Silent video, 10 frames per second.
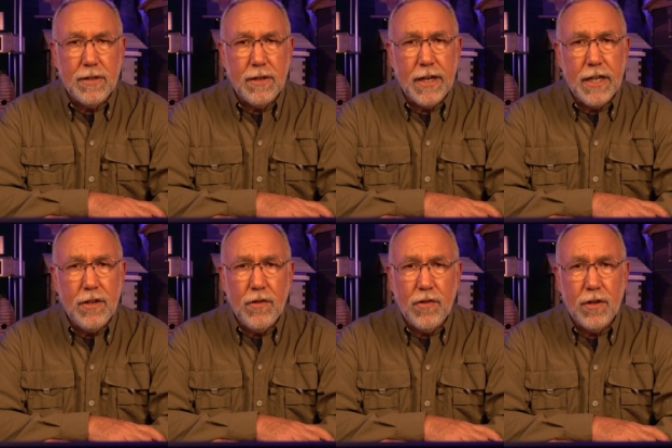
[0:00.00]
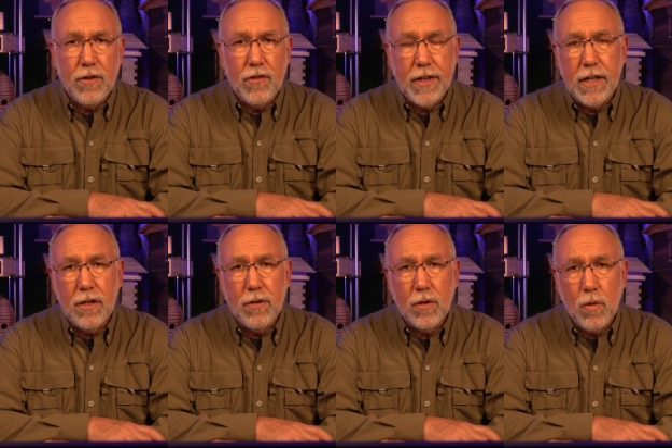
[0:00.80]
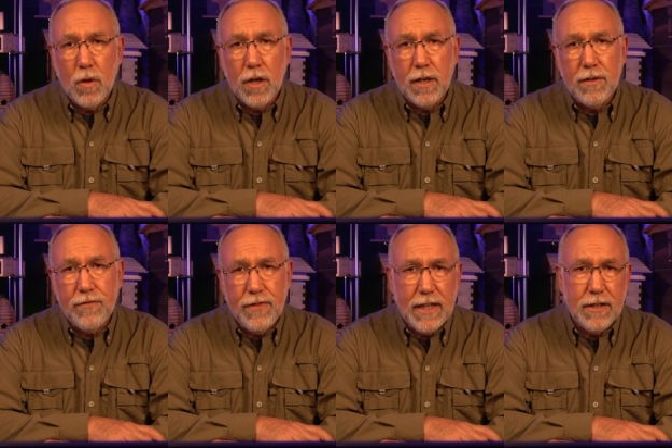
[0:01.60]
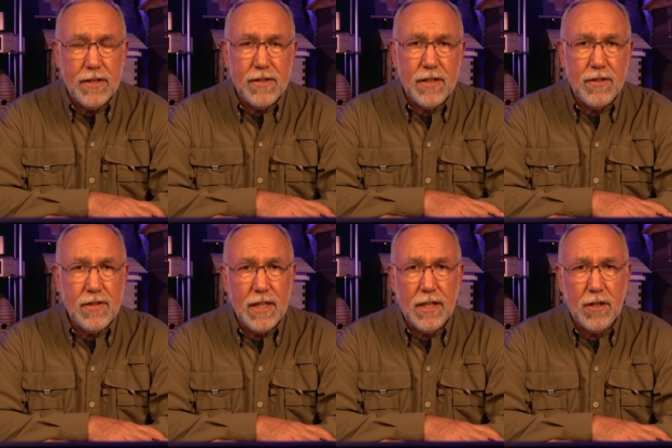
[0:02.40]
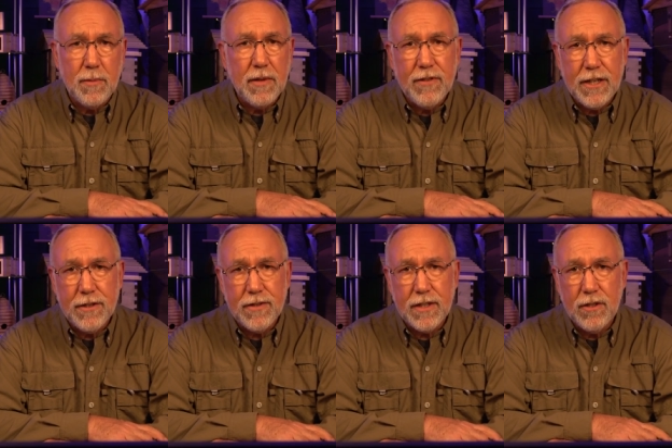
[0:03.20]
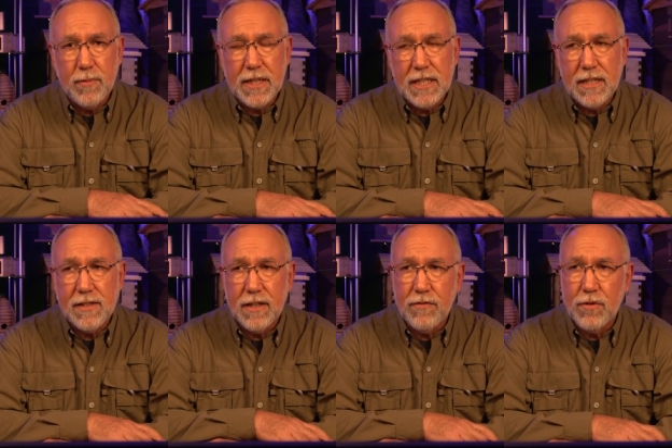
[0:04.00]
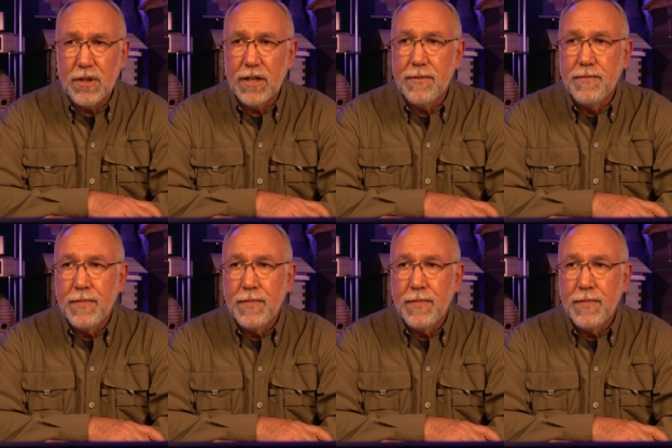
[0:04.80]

Now I use those yellow quart feeders that you see in all my videos that I do my testing for.